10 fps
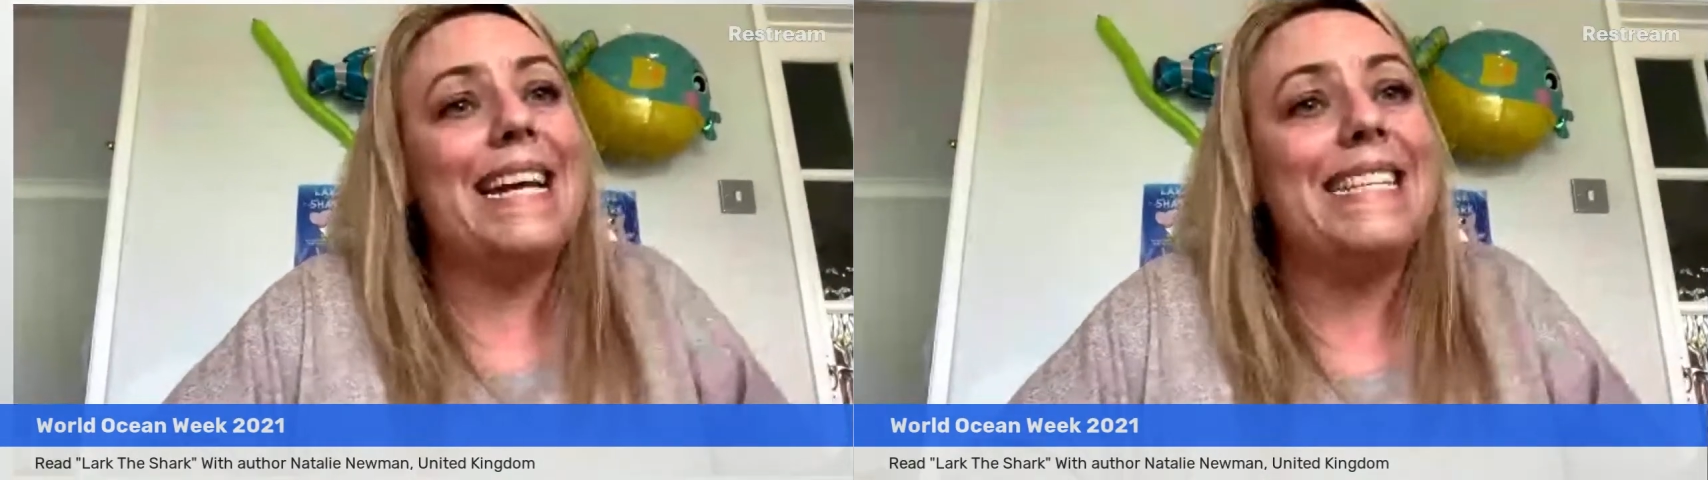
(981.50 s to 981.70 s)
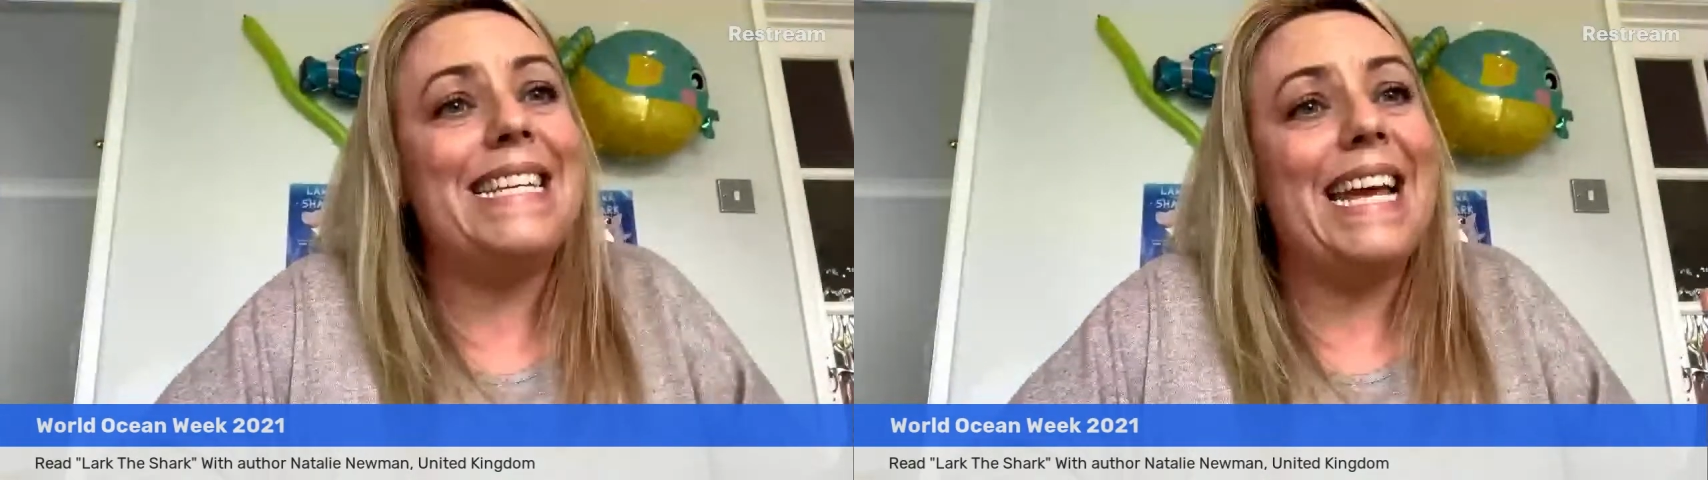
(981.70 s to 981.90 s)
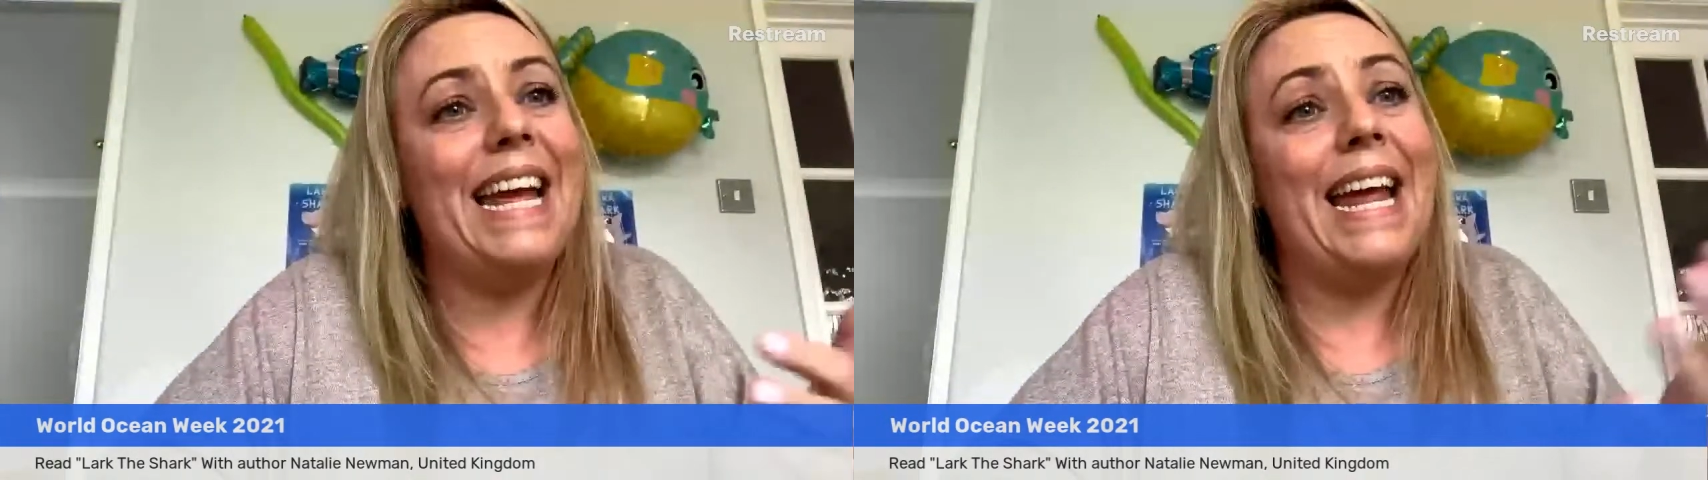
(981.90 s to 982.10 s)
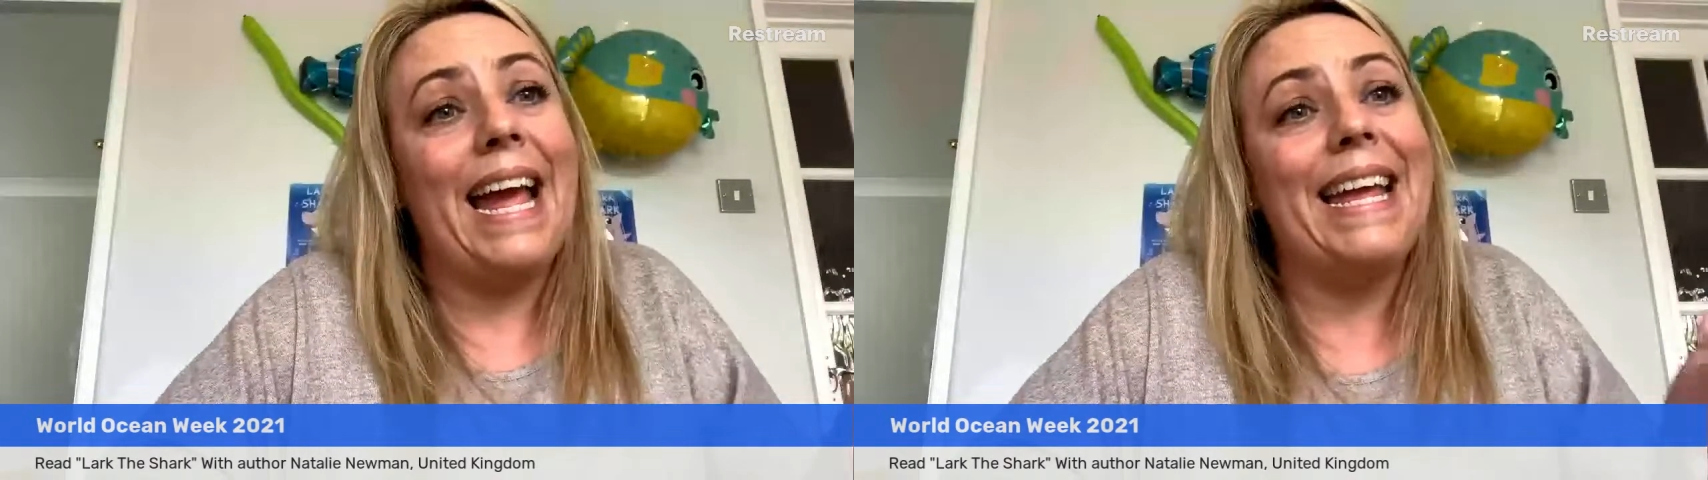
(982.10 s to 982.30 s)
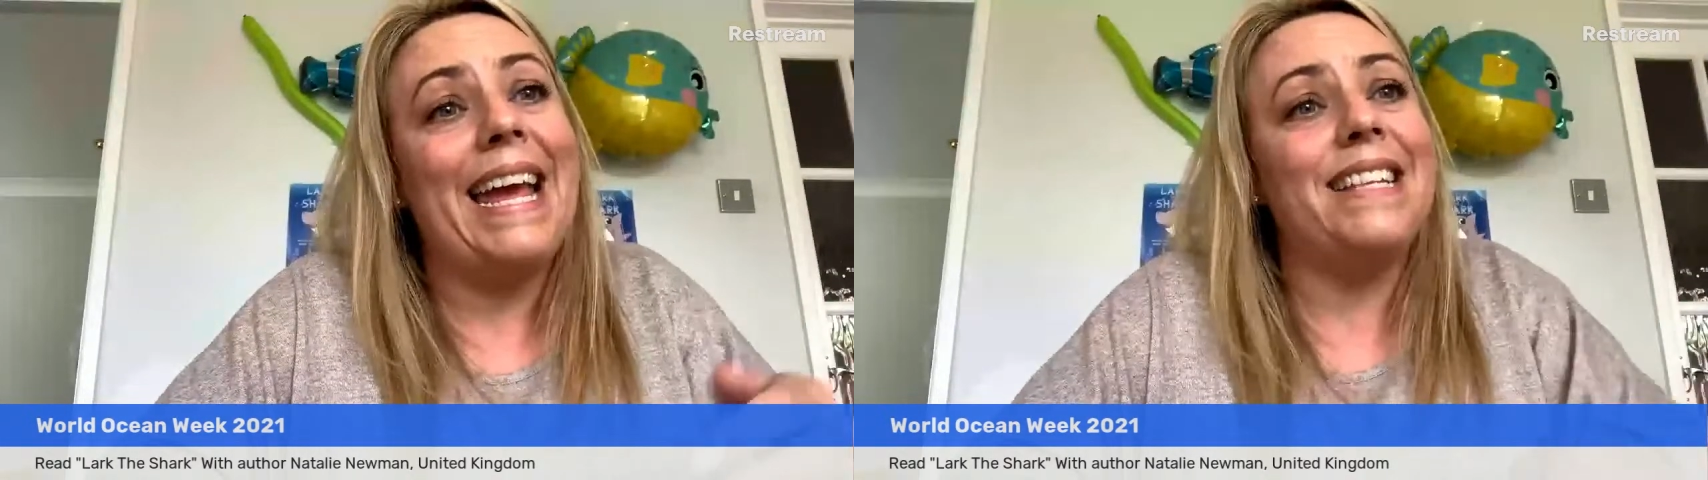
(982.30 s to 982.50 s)
and send it
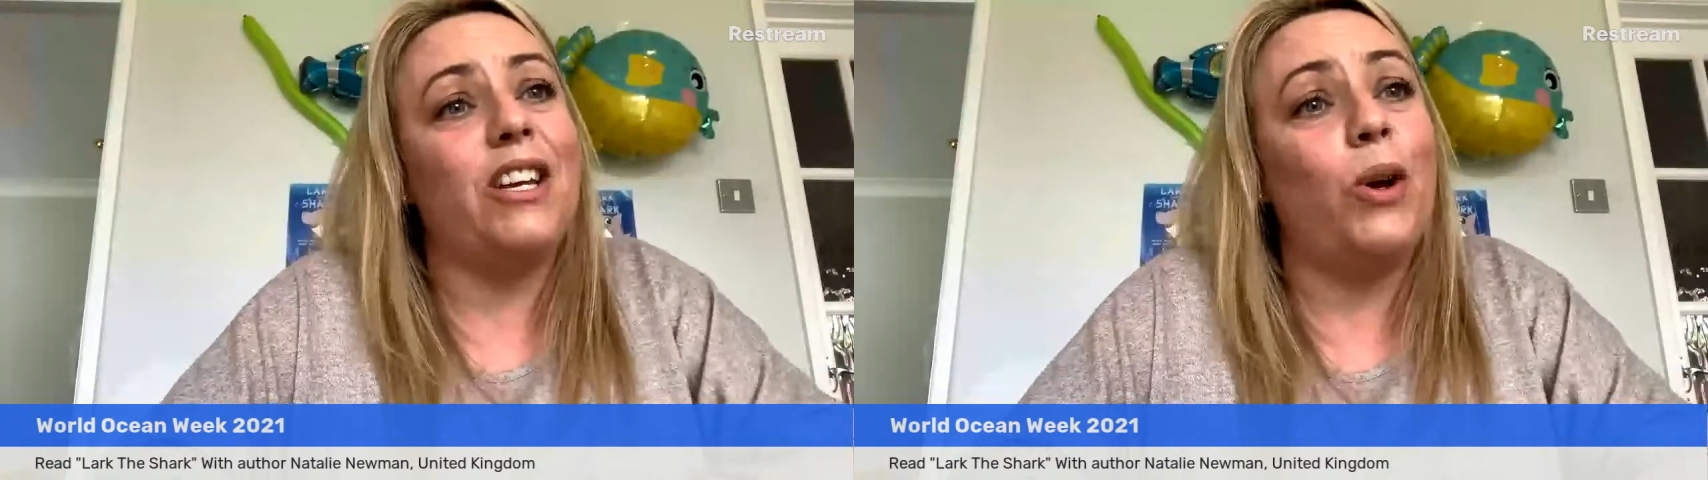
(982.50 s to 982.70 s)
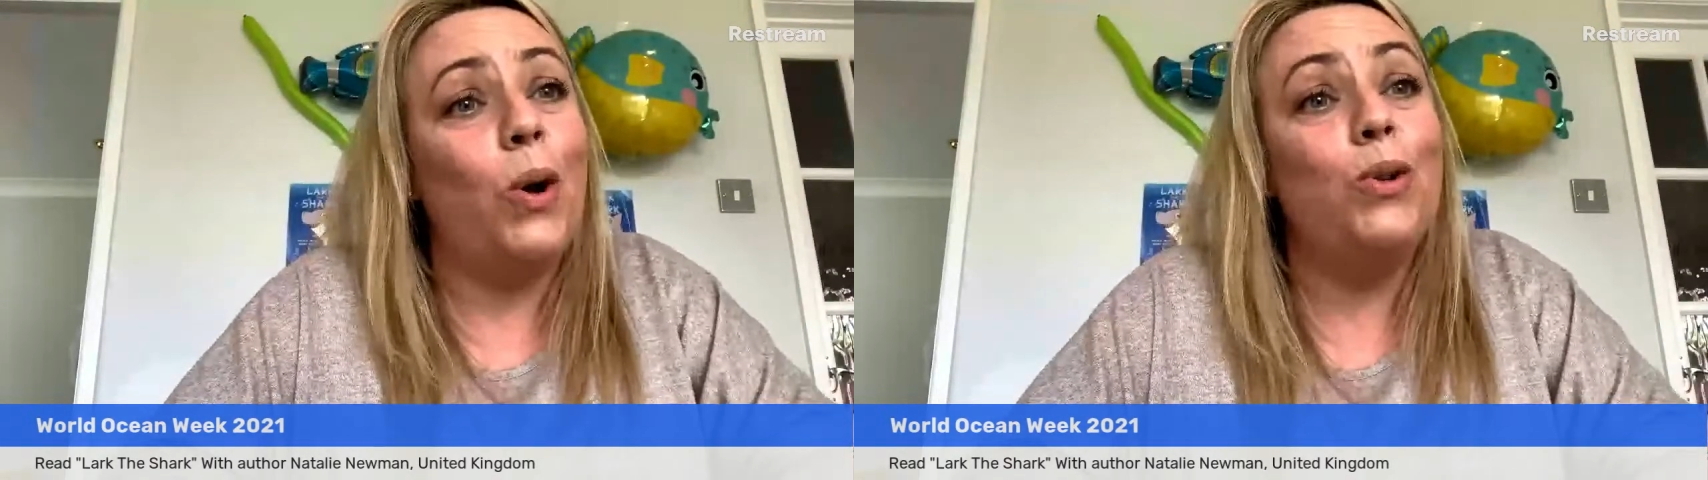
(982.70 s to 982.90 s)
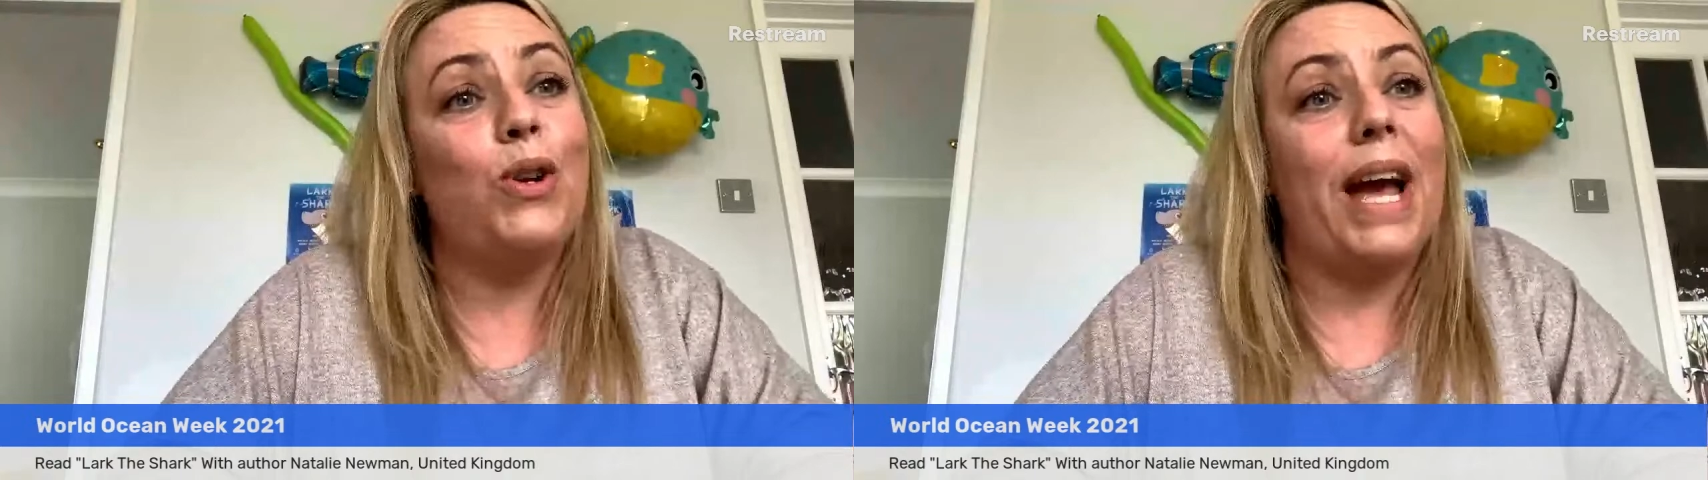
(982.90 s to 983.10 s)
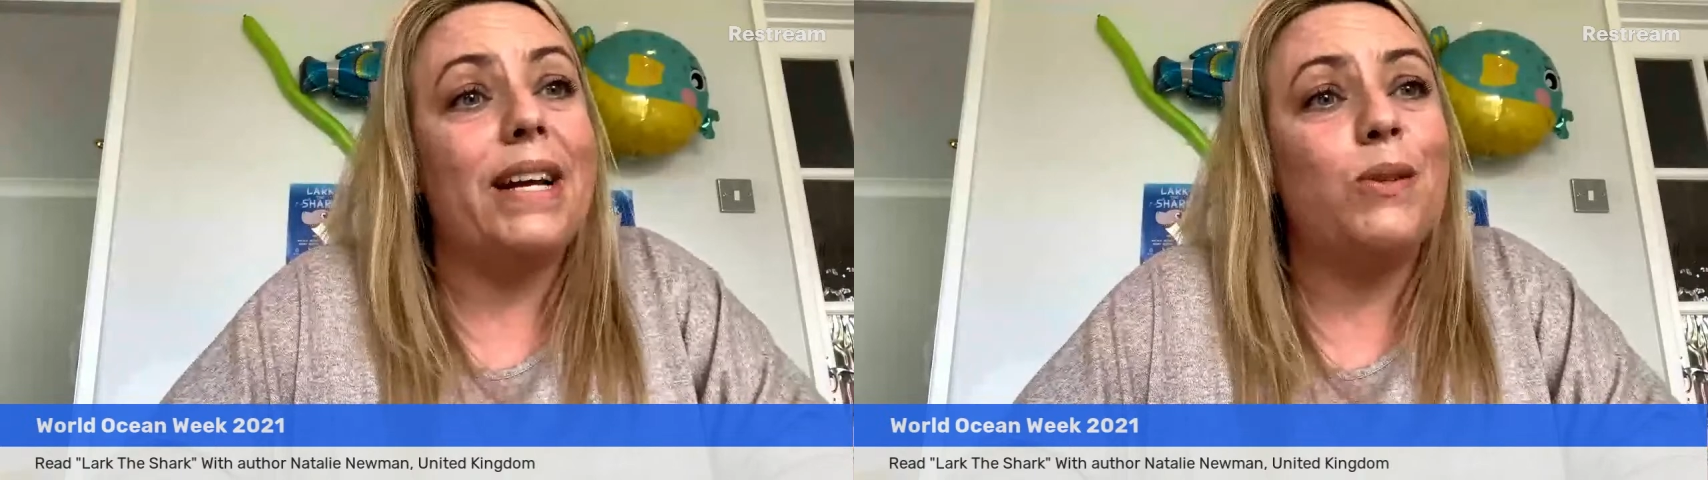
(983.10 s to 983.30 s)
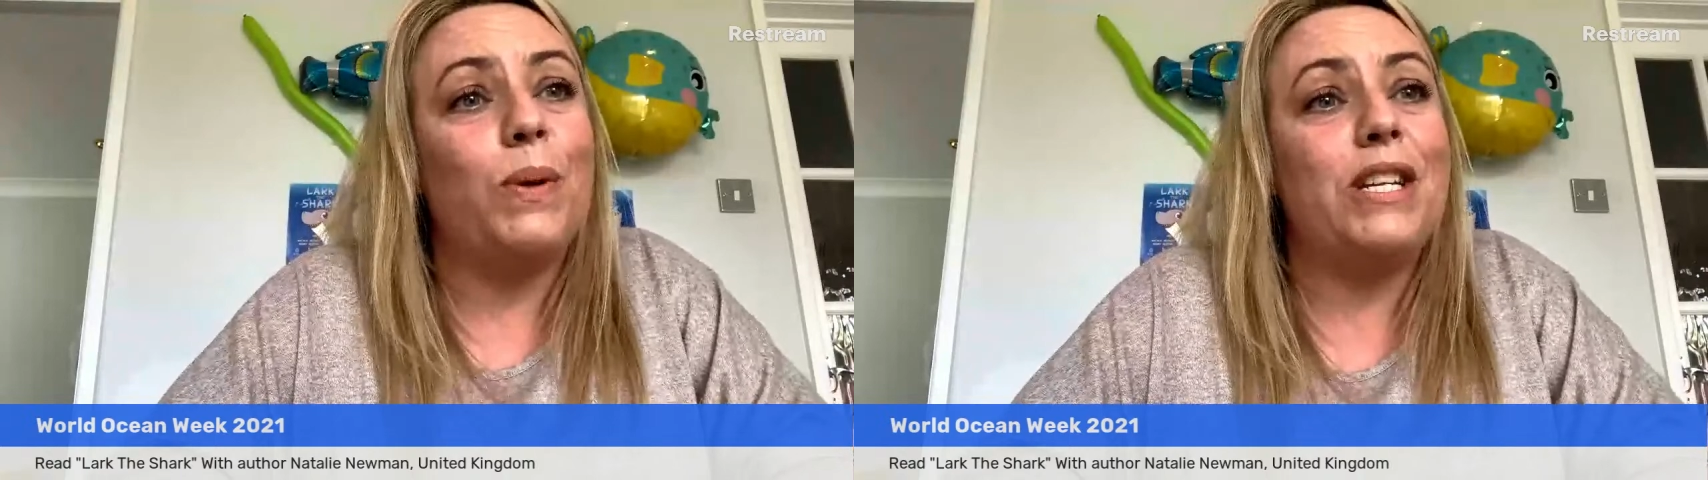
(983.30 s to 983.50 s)
in and get a
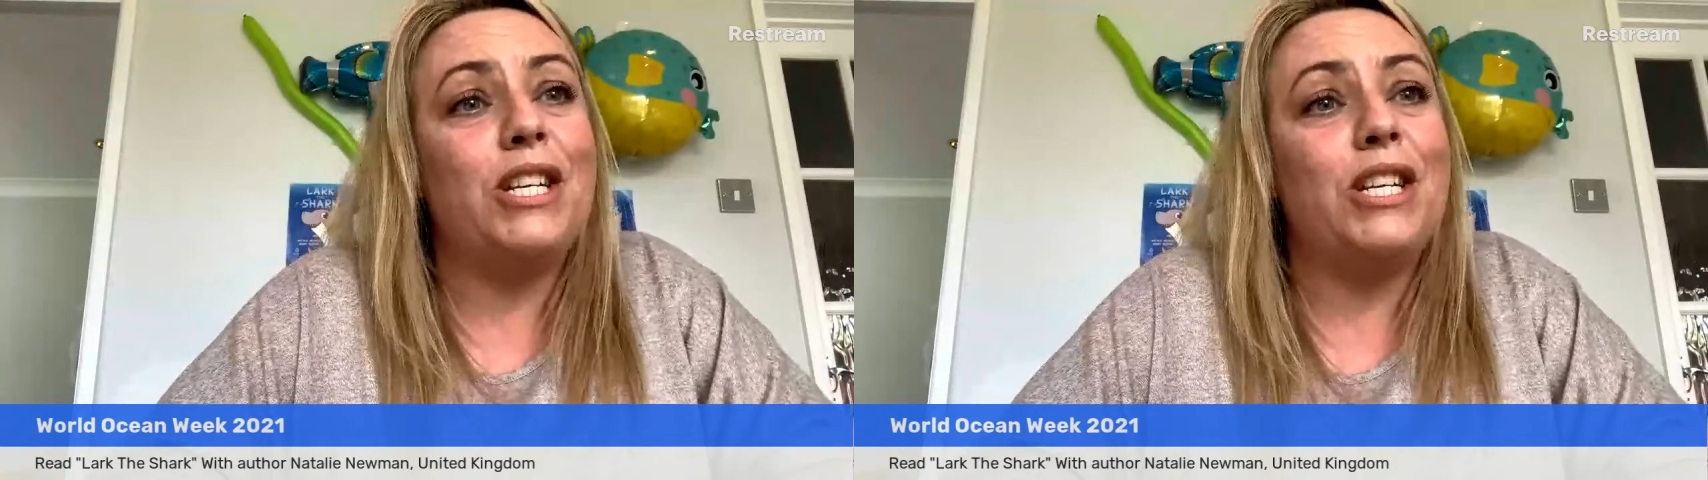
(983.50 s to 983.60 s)
contract,